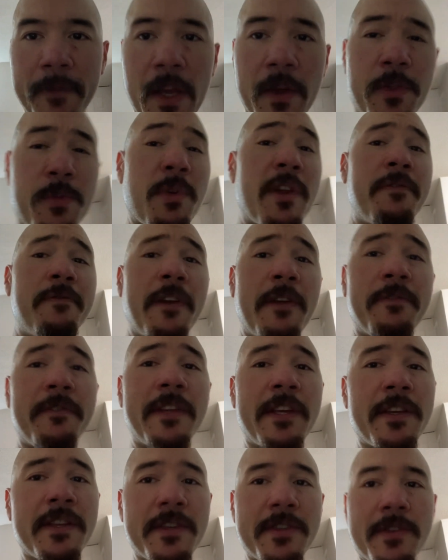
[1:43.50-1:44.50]

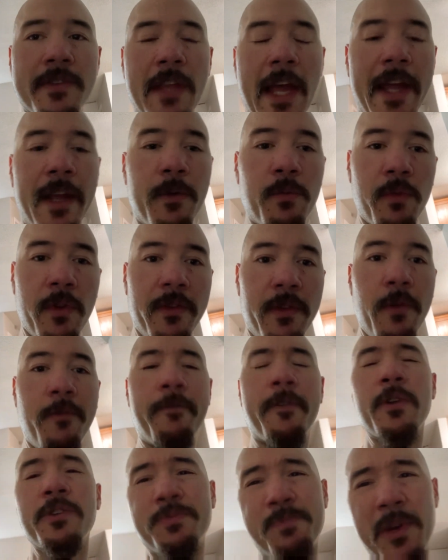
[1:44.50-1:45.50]
350s, like you
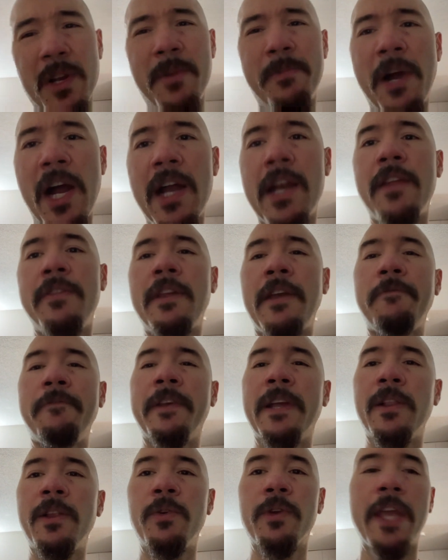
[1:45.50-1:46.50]
first put them on and they
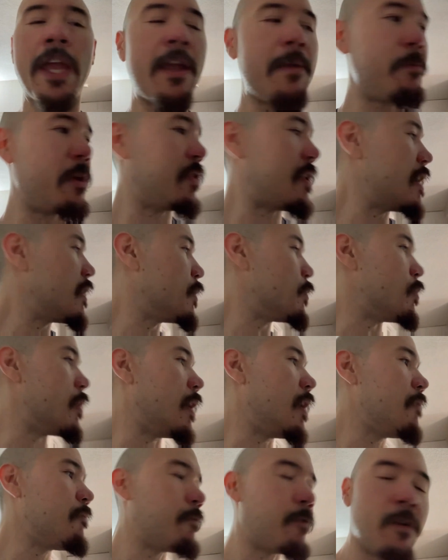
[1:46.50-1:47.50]
feel okay, but then you
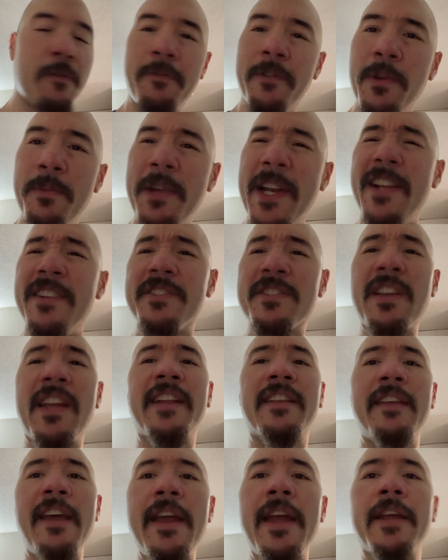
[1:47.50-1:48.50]
wear them for a few minutes,
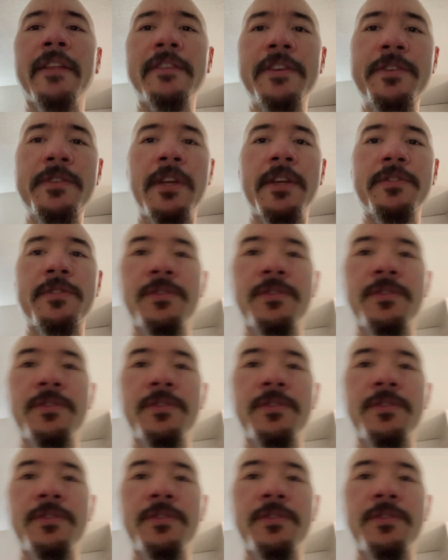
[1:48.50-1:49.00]
like, dang, these things